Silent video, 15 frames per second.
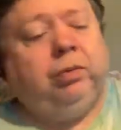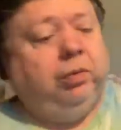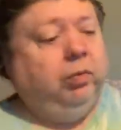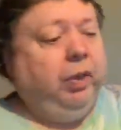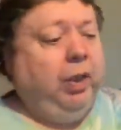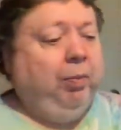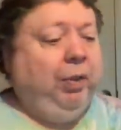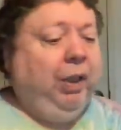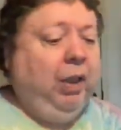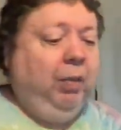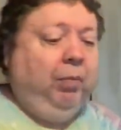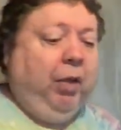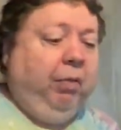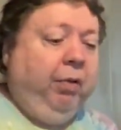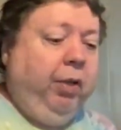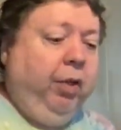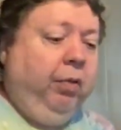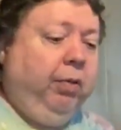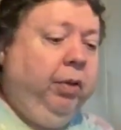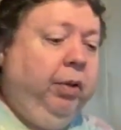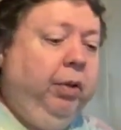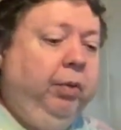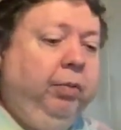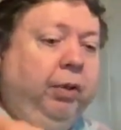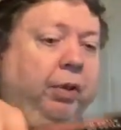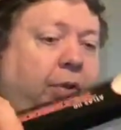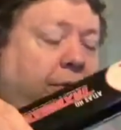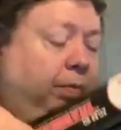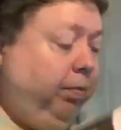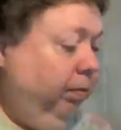when I begin my railroad, which
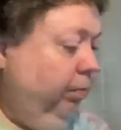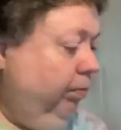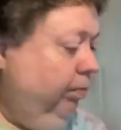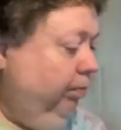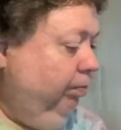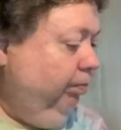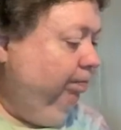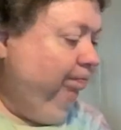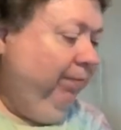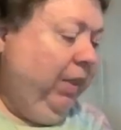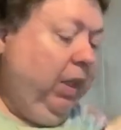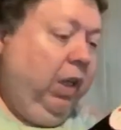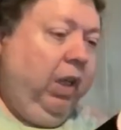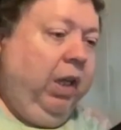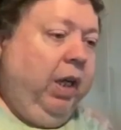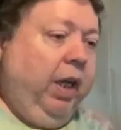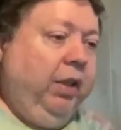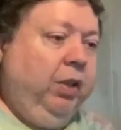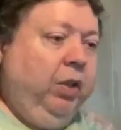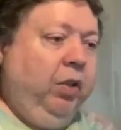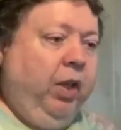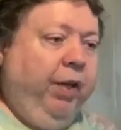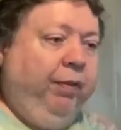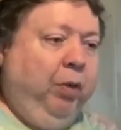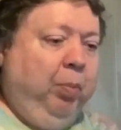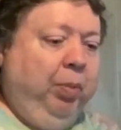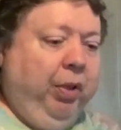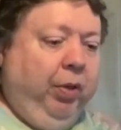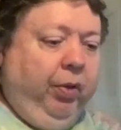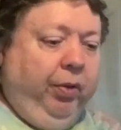I still have to
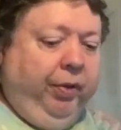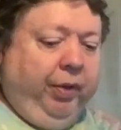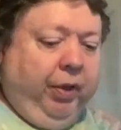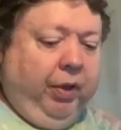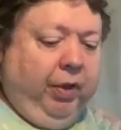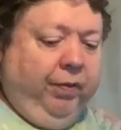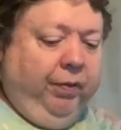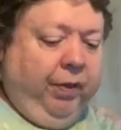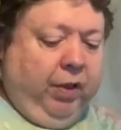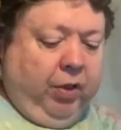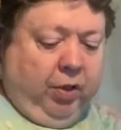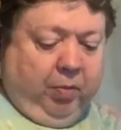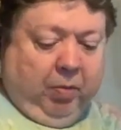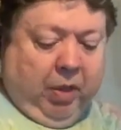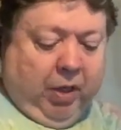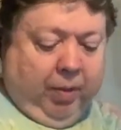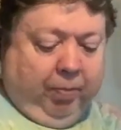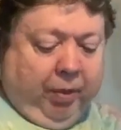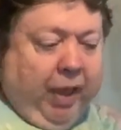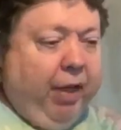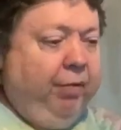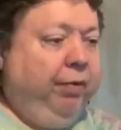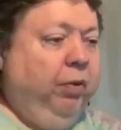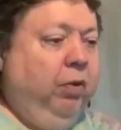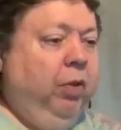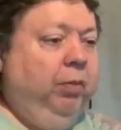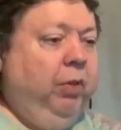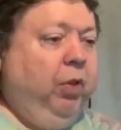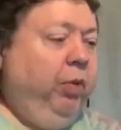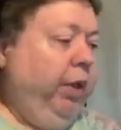build, finish my
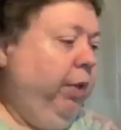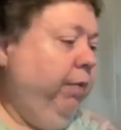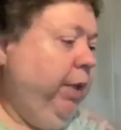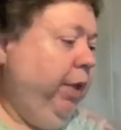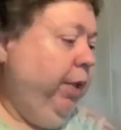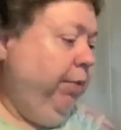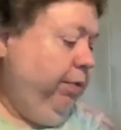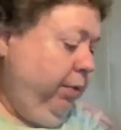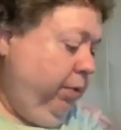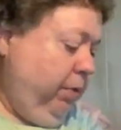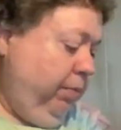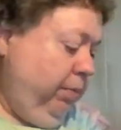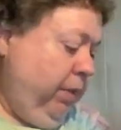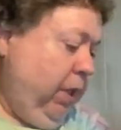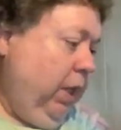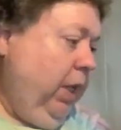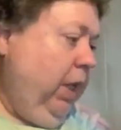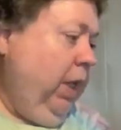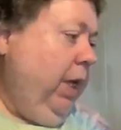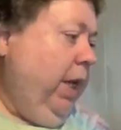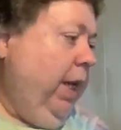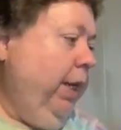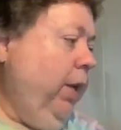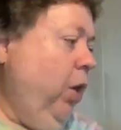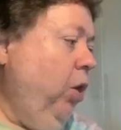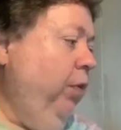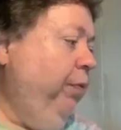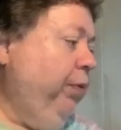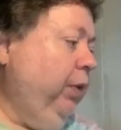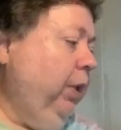platform going around the room. And
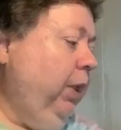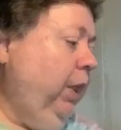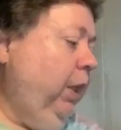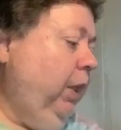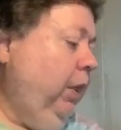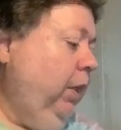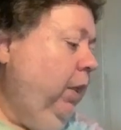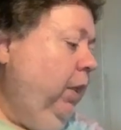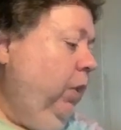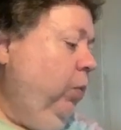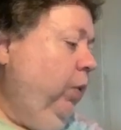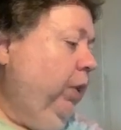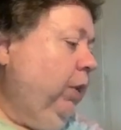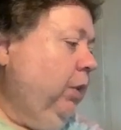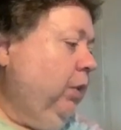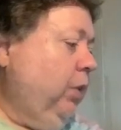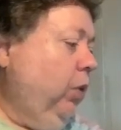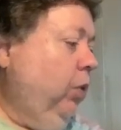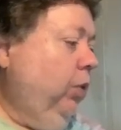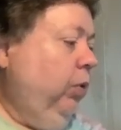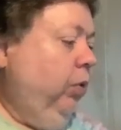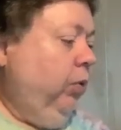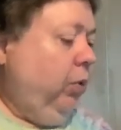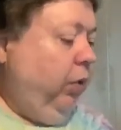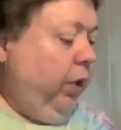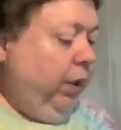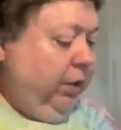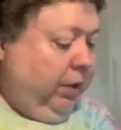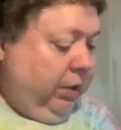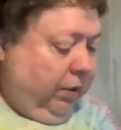hopefully with this whole
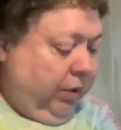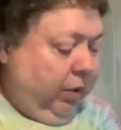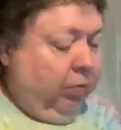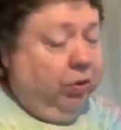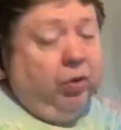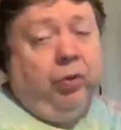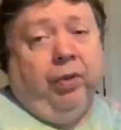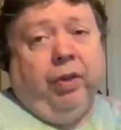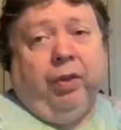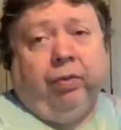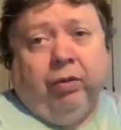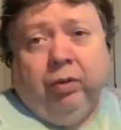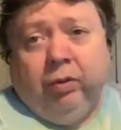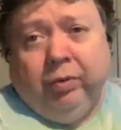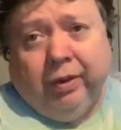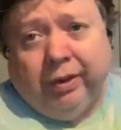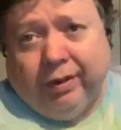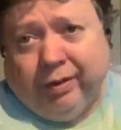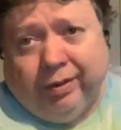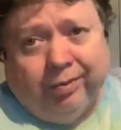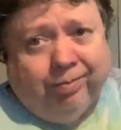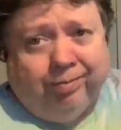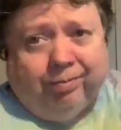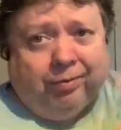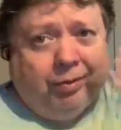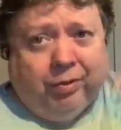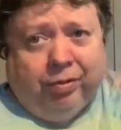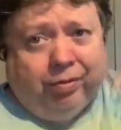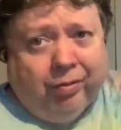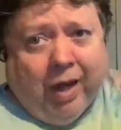crisis that we're going through with this
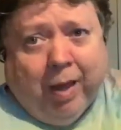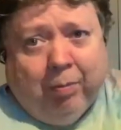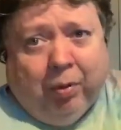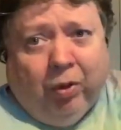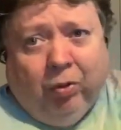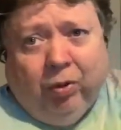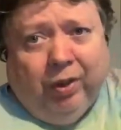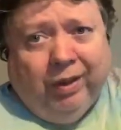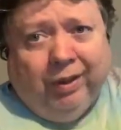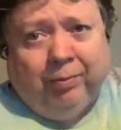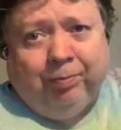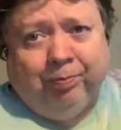crapola,